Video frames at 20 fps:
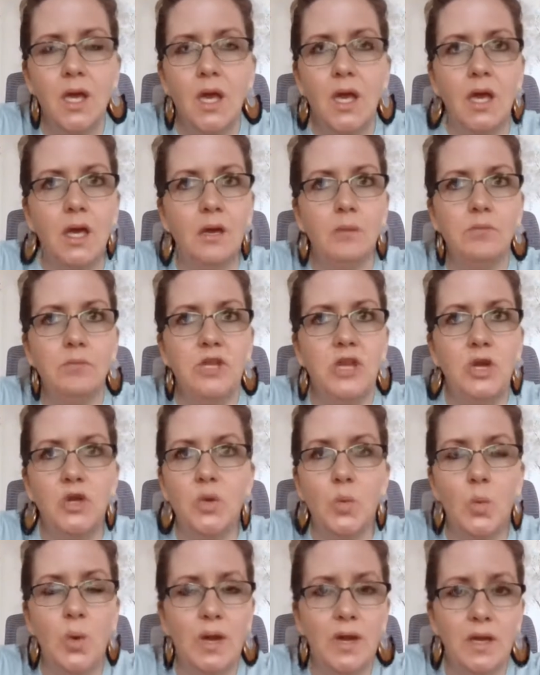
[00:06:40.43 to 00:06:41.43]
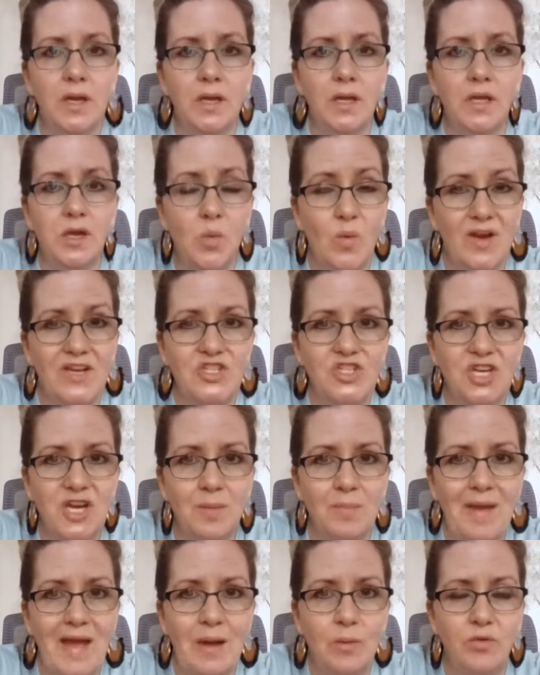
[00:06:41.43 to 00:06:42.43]
You want to
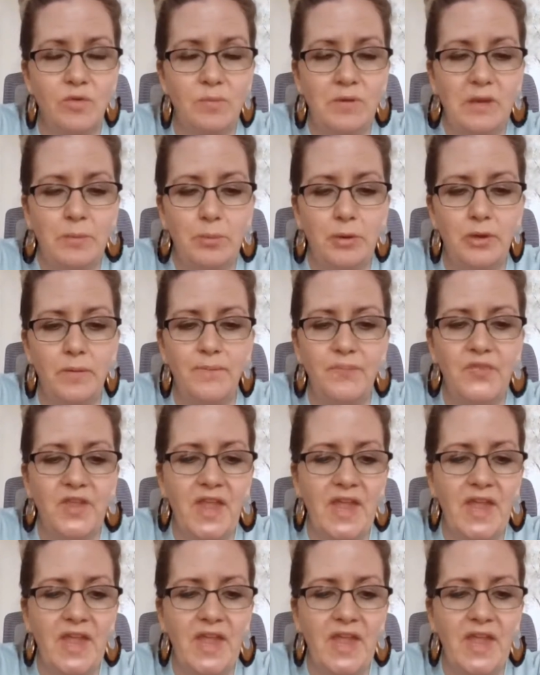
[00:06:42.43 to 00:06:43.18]
check back with people.